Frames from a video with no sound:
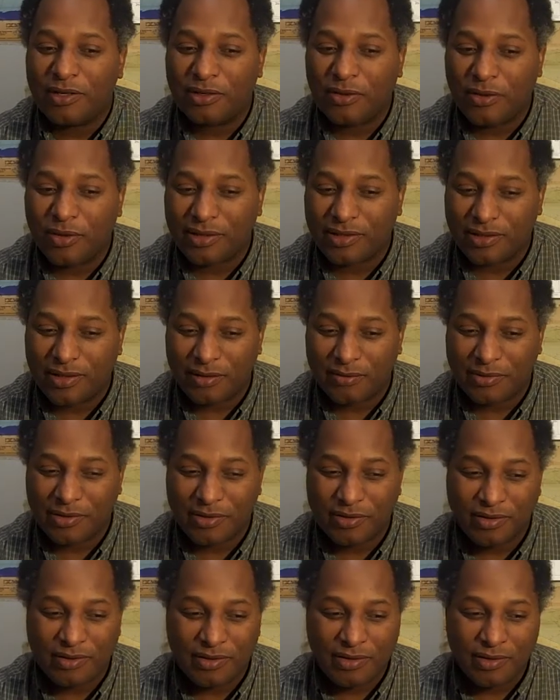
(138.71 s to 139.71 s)
no
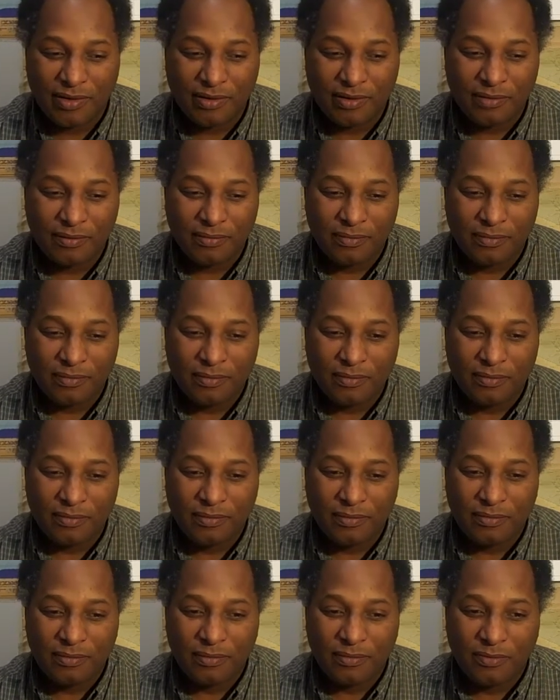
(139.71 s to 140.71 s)
assumptions,
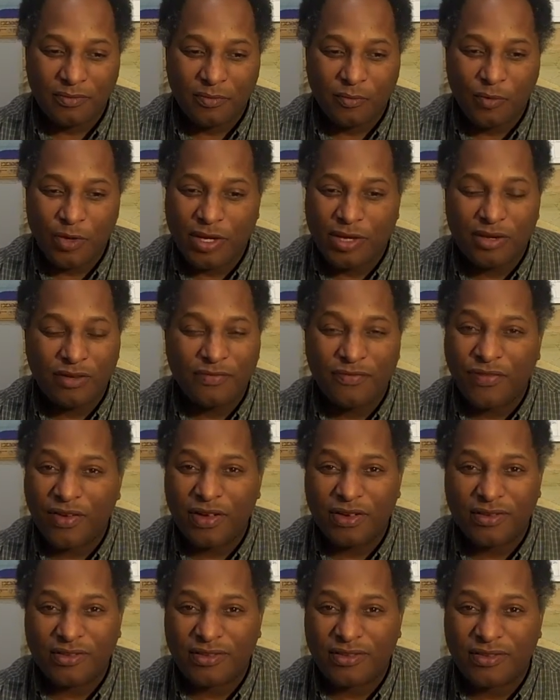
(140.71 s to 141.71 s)
we couldn't
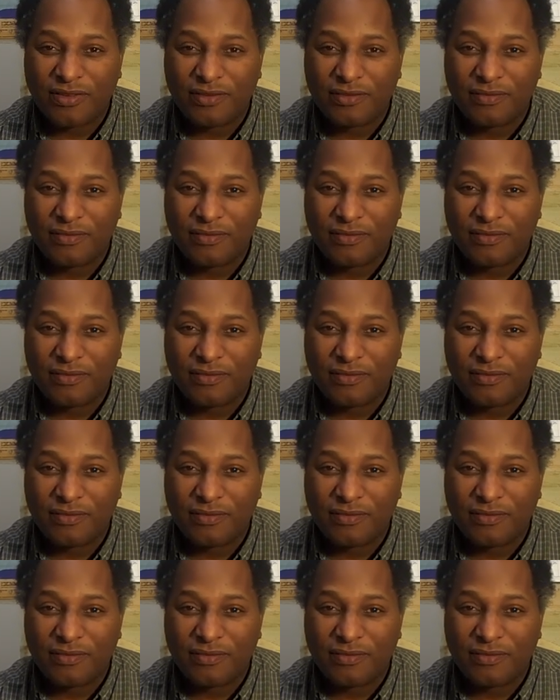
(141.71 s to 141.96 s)
function.